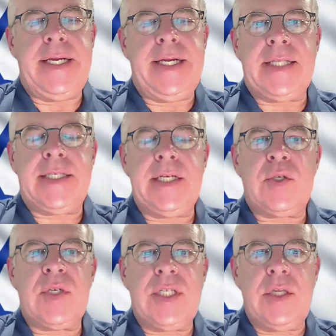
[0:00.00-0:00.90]
It's
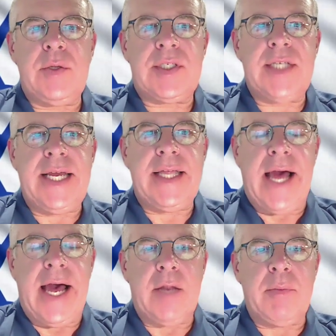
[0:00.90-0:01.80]
interesting you say
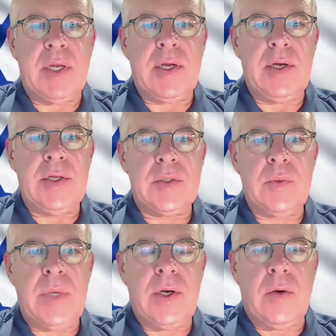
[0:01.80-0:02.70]
that, because
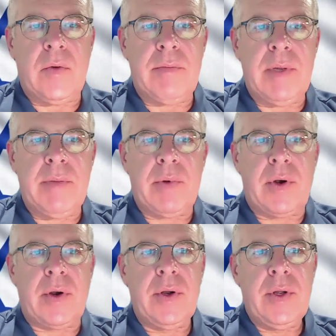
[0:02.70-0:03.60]
we all
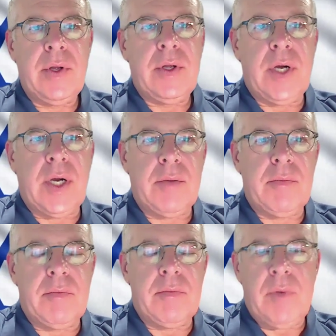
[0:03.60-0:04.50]
remember
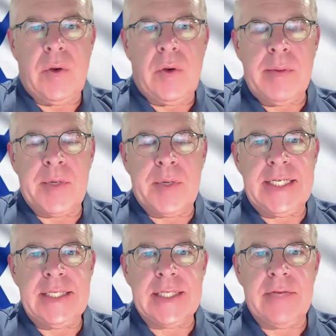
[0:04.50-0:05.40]

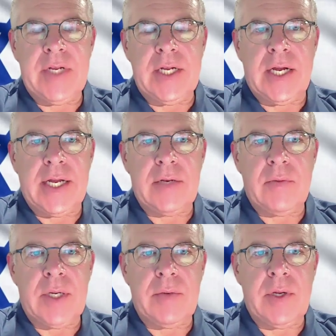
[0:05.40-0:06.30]
1979,
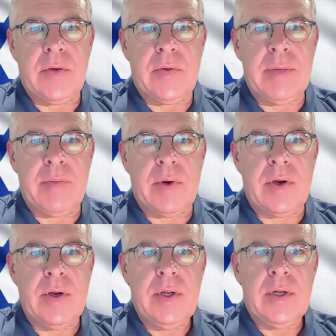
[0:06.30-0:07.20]
when we all
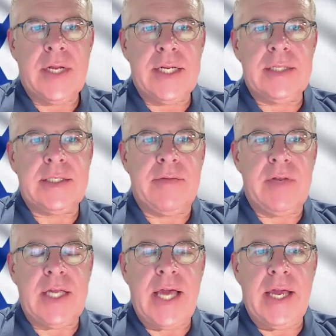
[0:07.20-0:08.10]
remember
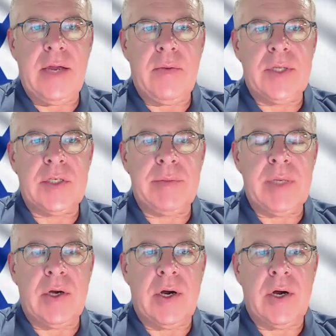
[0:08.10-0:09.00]
1978, when
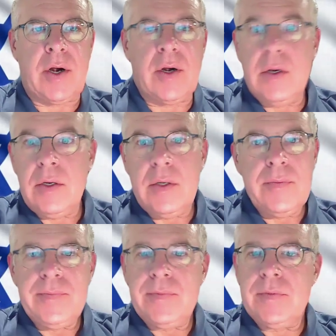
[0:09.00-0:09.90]
Jimmy Carter
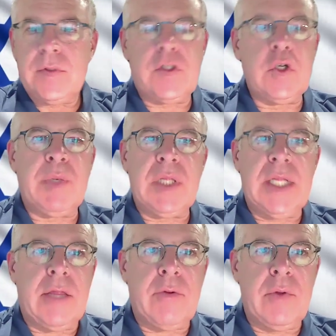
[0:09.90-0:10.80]

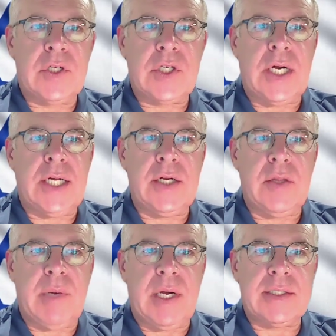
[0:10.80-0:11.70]
stupidly threw the Shah under
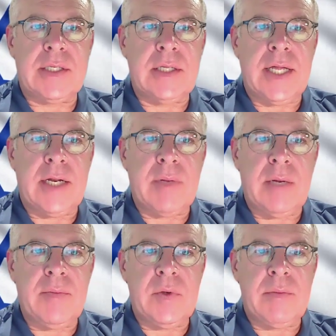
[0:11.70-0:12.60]
the bus and let him
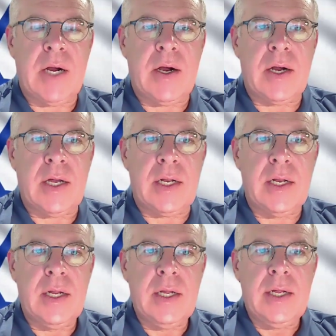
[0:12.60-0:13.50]
come to
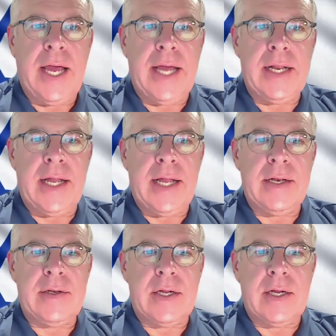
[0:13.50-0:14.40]
America,
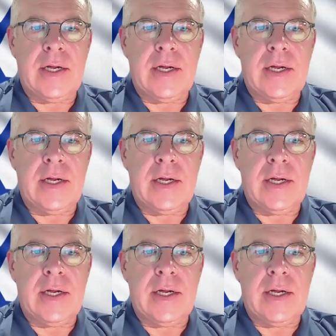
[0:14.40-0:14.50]
and